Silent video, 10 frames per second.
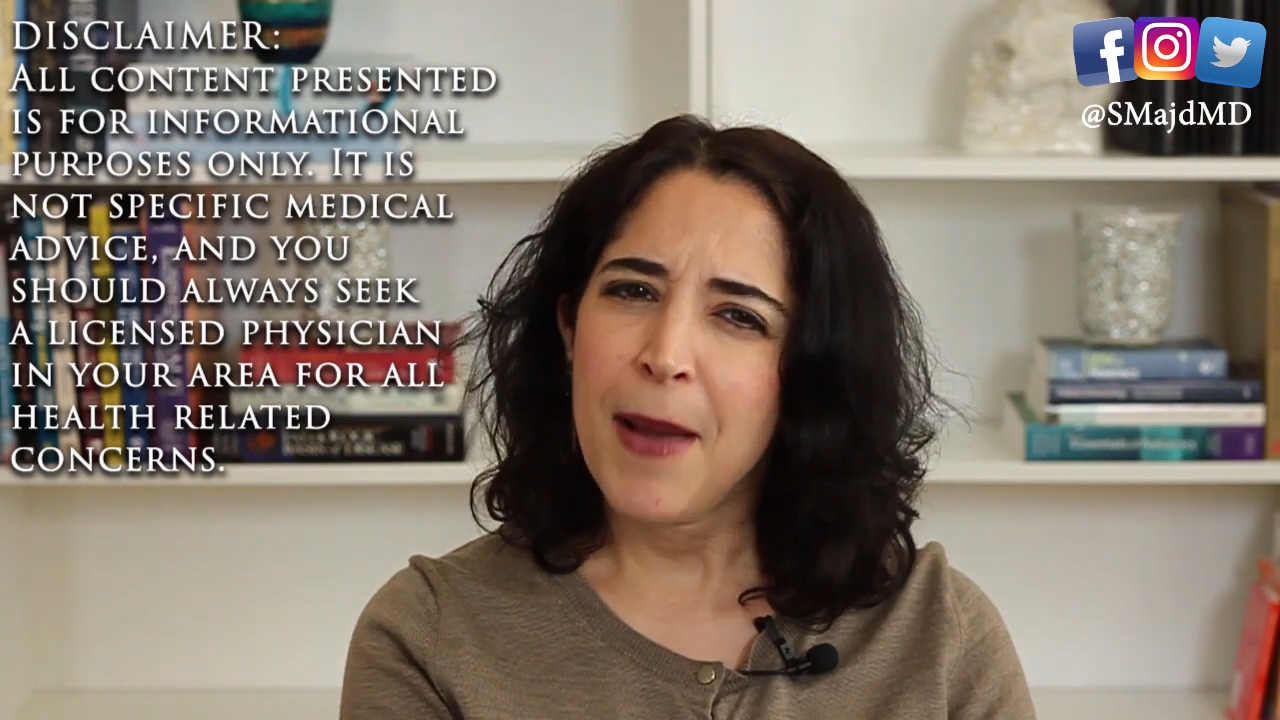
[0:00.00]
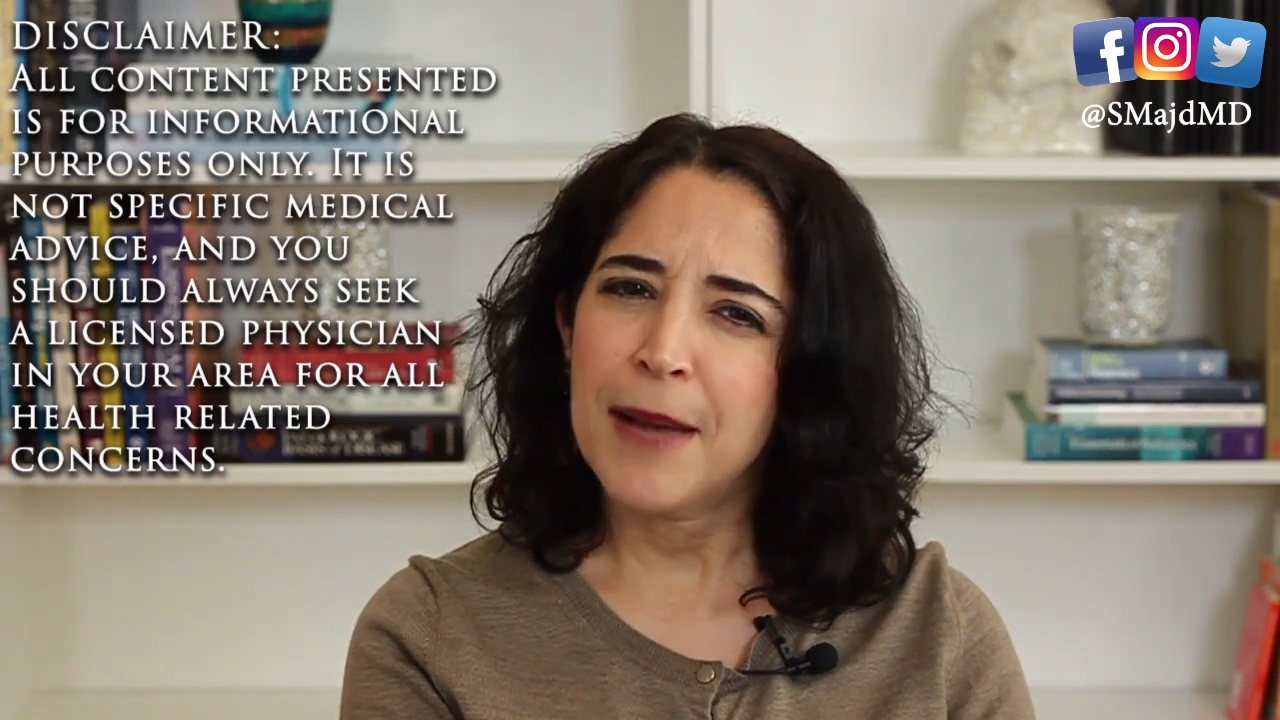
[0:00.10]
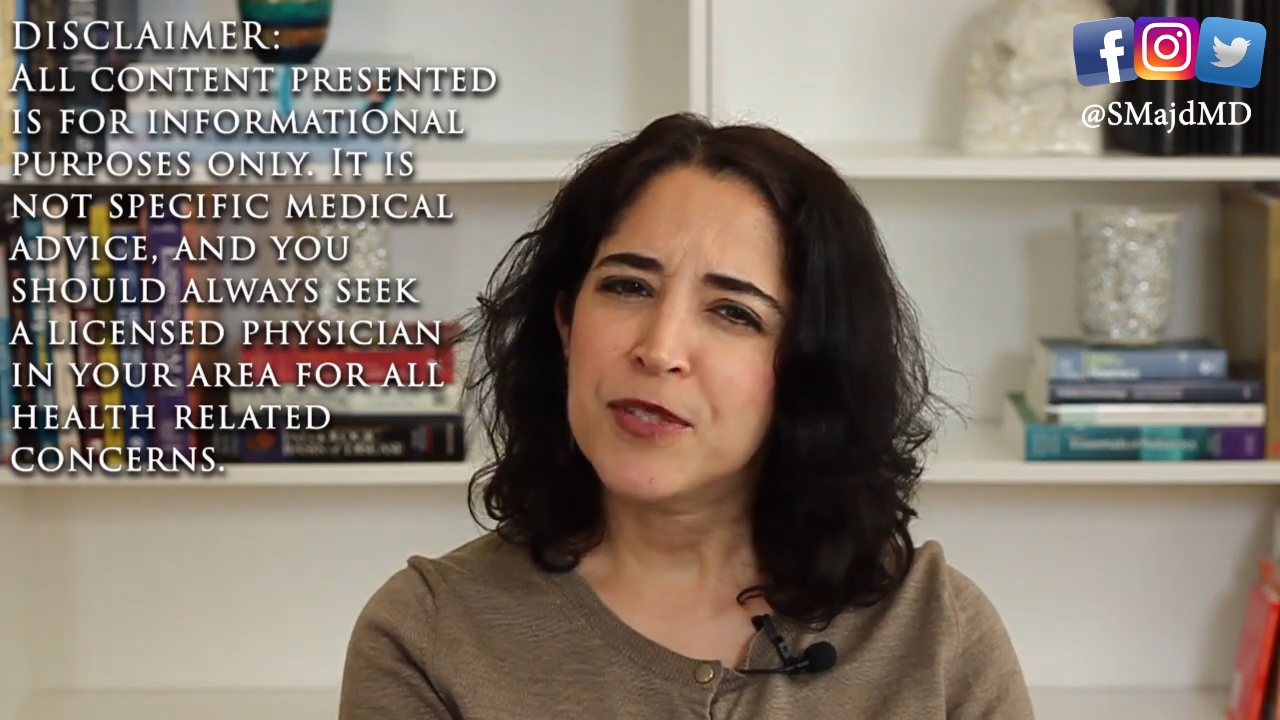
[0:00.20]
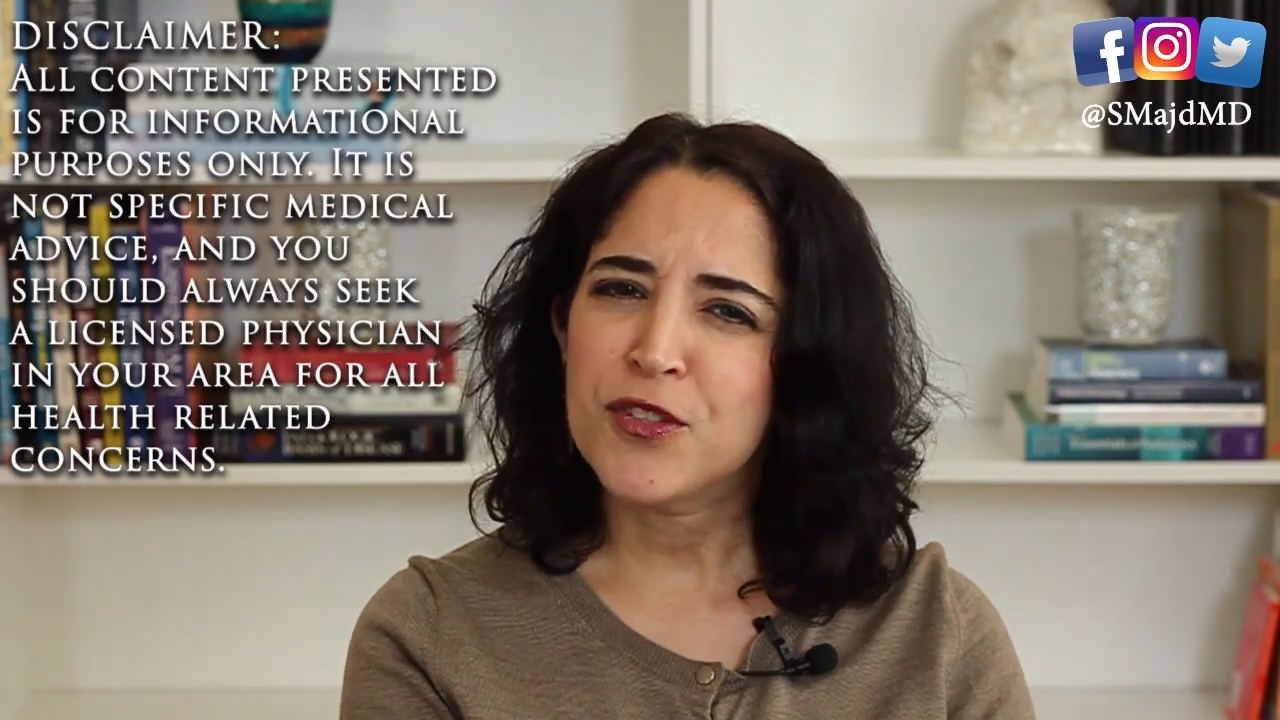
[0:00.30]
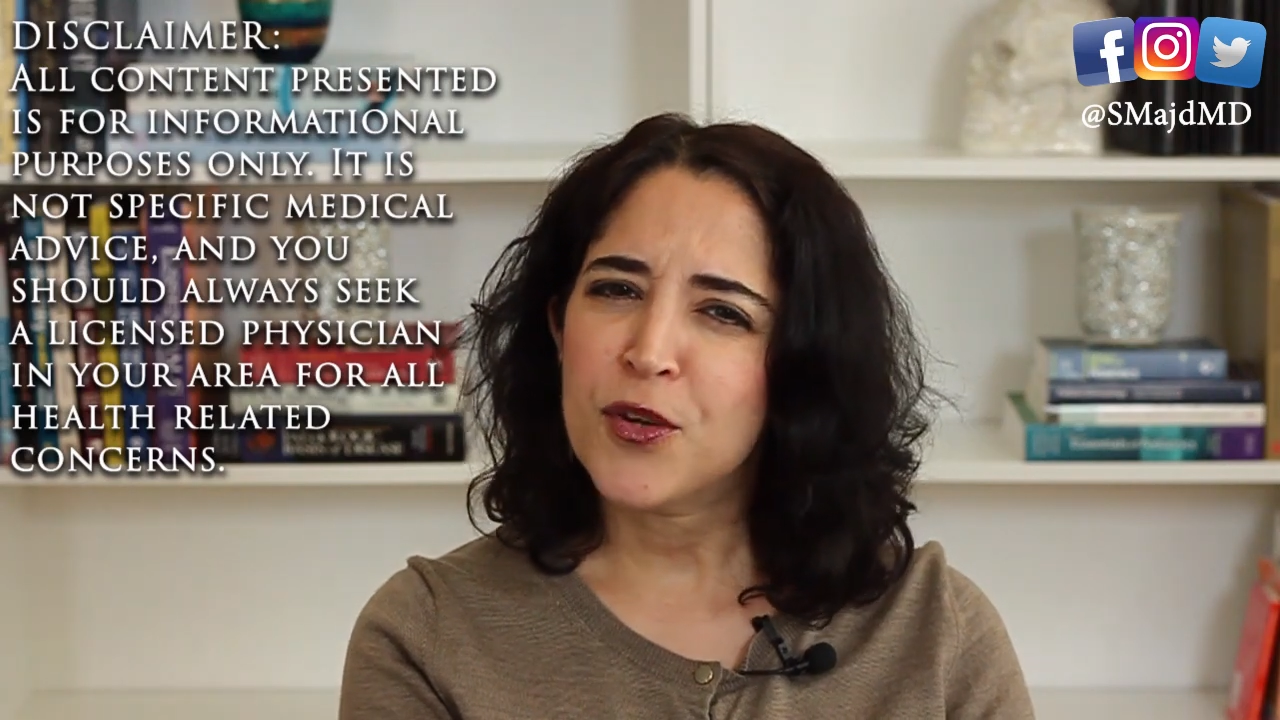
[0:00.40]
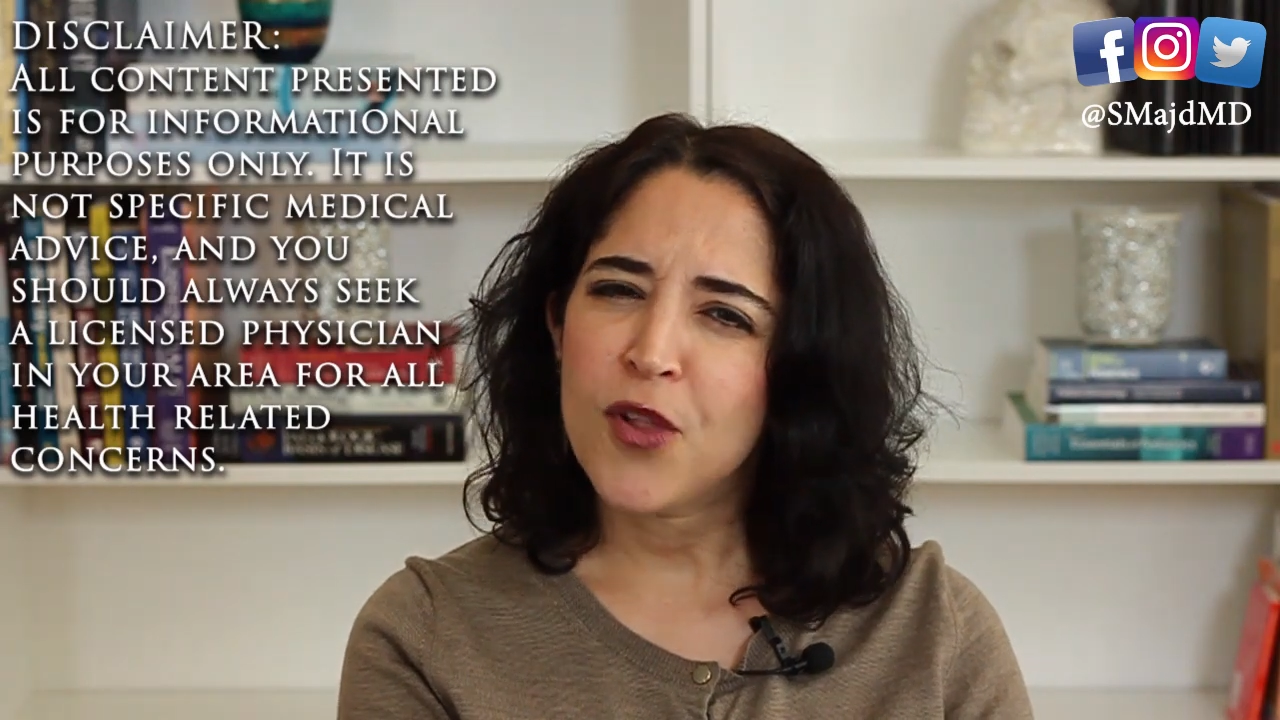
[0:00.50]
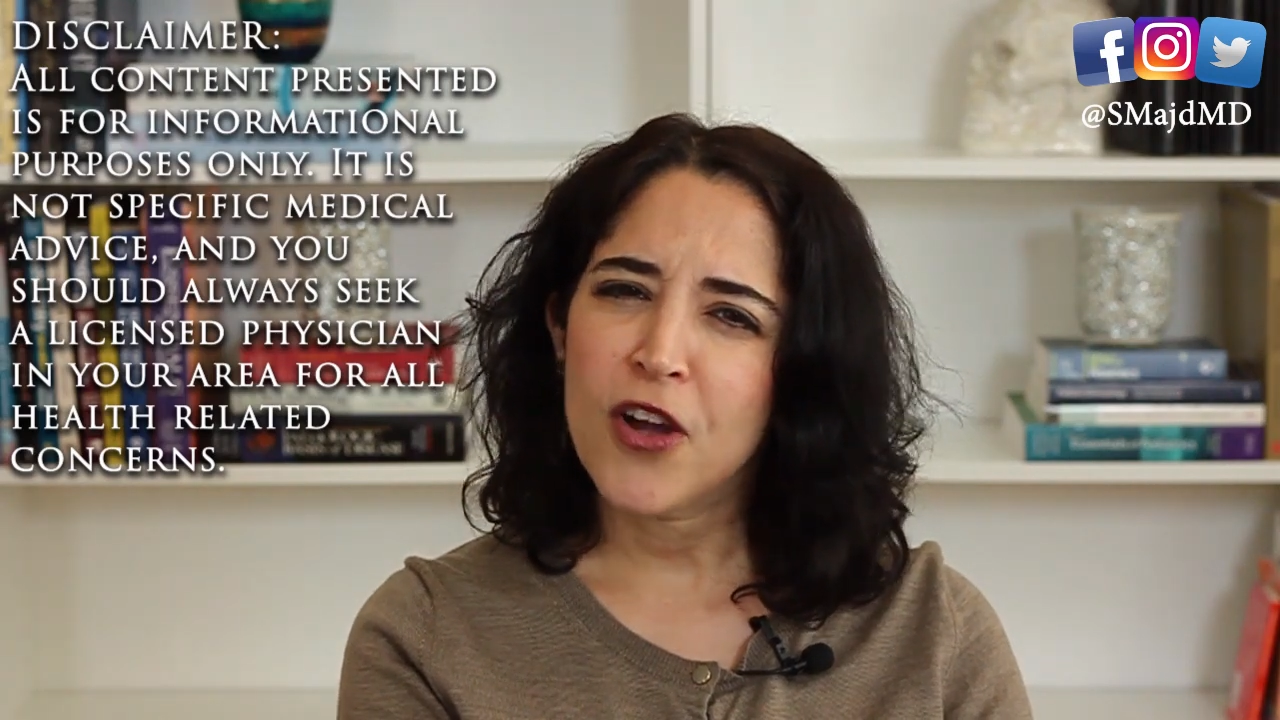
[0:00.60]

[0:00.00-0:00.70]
paps are no